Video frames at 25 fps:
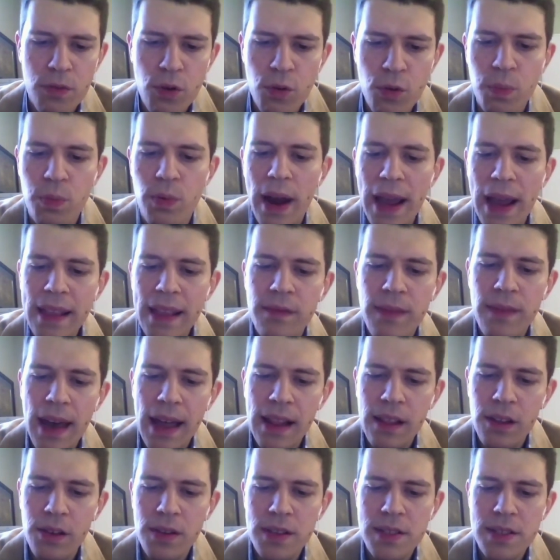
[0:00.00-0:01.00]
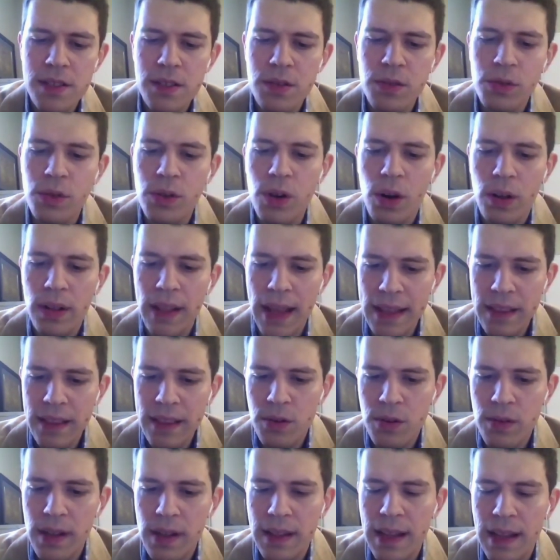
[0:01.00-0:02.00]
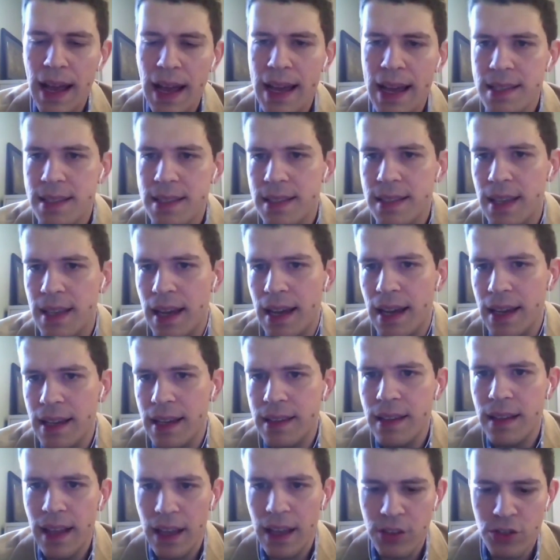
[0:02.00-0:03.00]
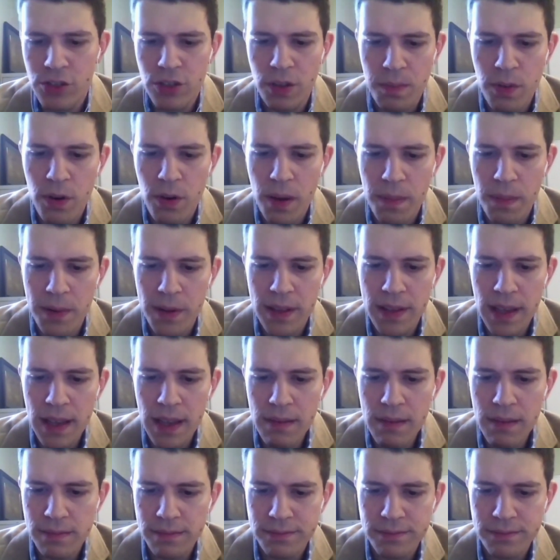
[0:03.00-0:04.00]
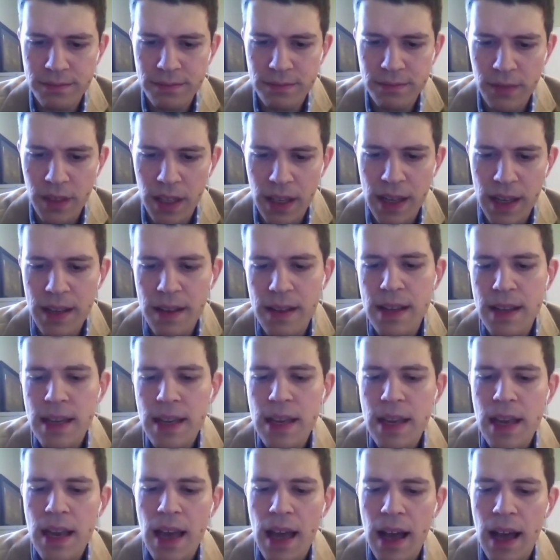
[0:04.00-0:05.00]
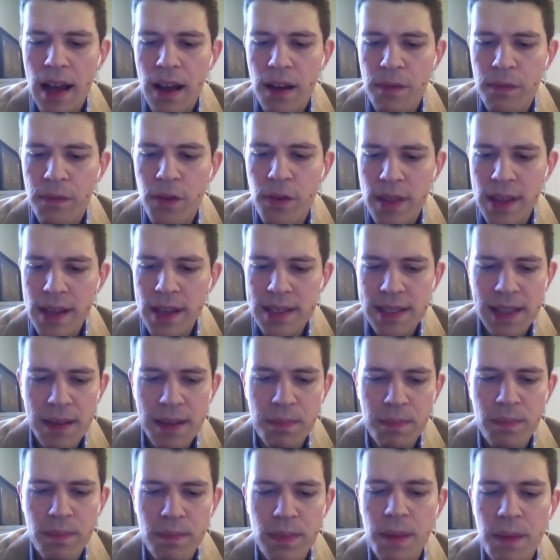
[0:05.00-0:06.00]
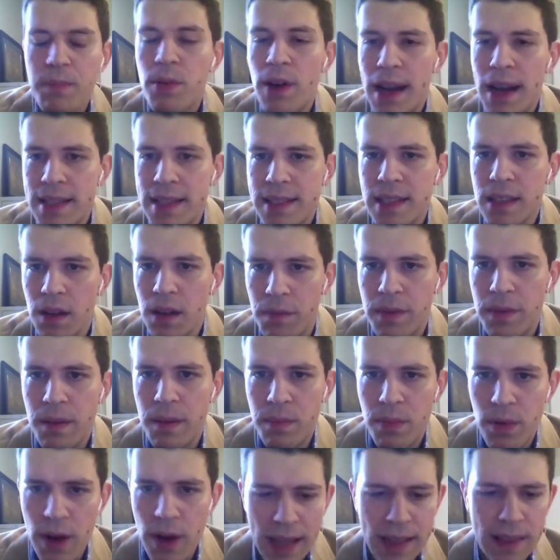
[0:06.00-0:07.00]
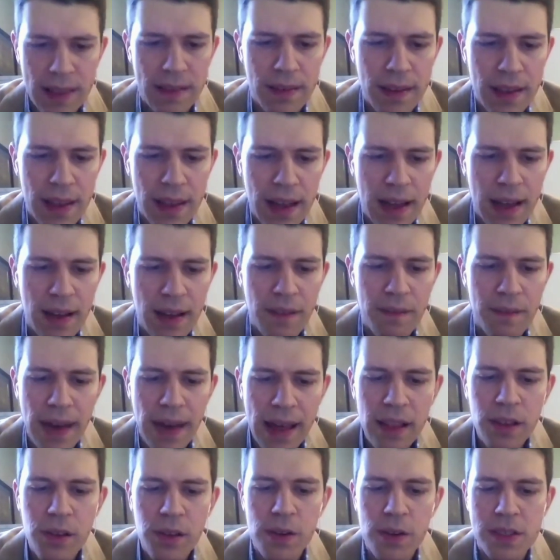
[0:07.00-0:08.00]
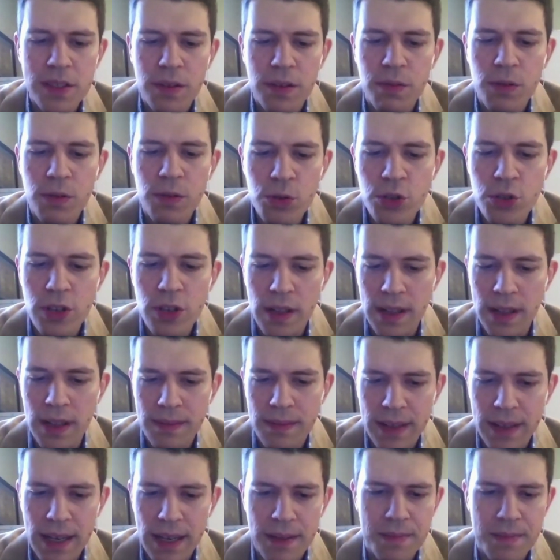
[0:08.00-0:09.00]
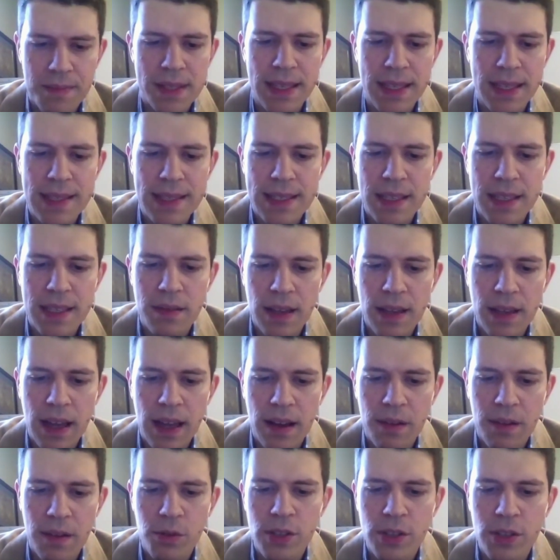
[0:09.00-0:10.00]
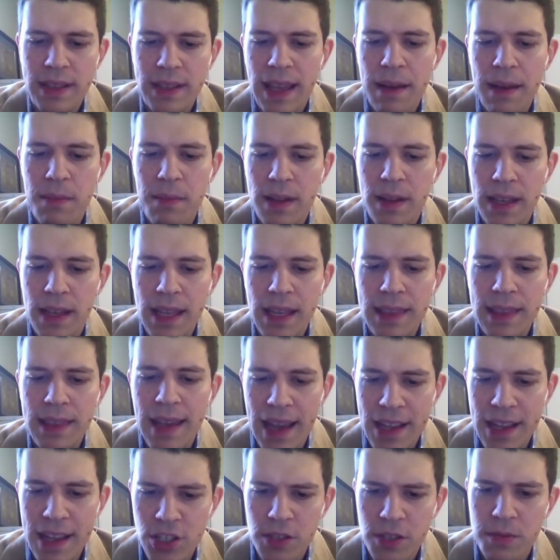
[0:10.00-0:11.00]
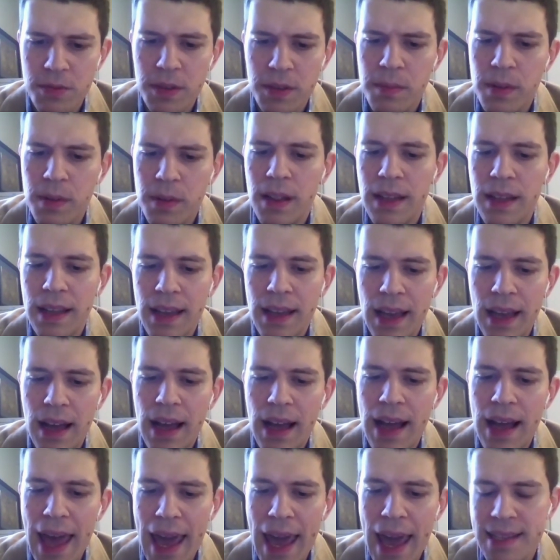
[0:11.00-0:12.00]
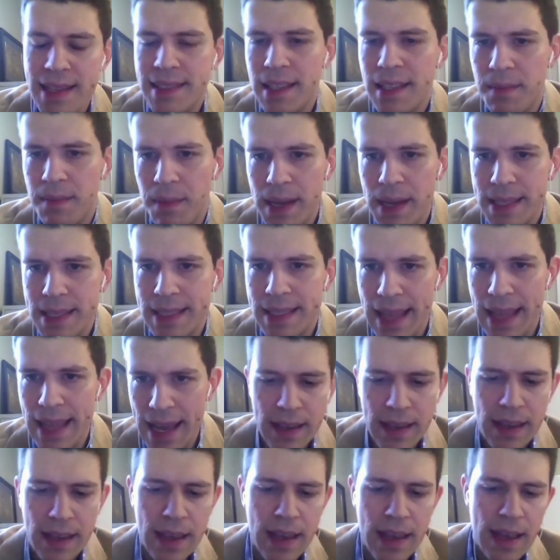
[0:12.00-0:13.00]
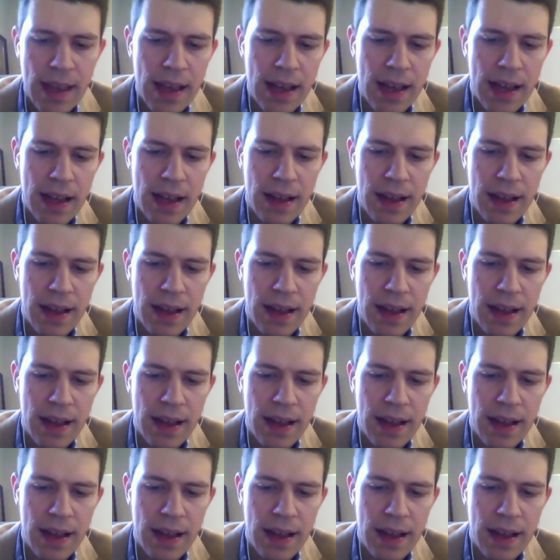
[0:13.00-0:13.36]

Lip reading: through brand value is to collateralize intellectual property. For this, the pricing of the brand value is crucial, yeah, since it would enable intangible asset-based lending,